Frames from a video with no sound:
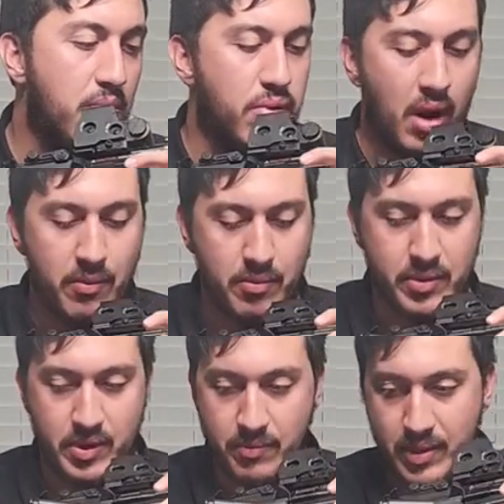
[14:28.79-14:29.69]

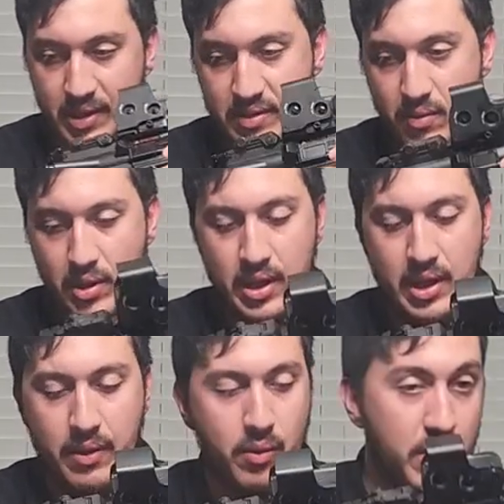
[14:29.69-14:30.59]
probably the biggest one and
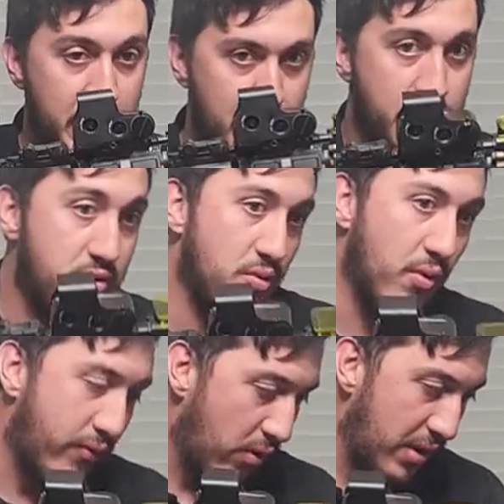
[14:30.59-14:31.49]
I will need a tool
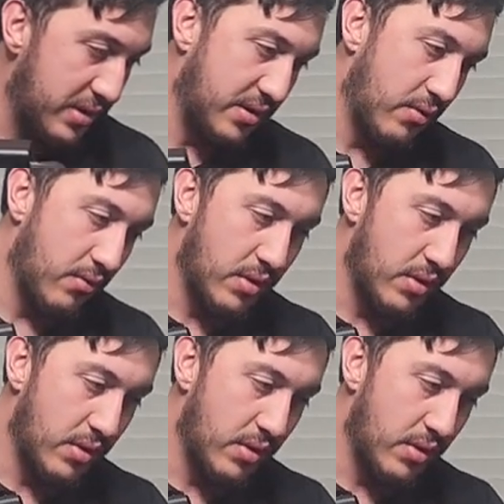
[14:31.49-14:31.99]
for it so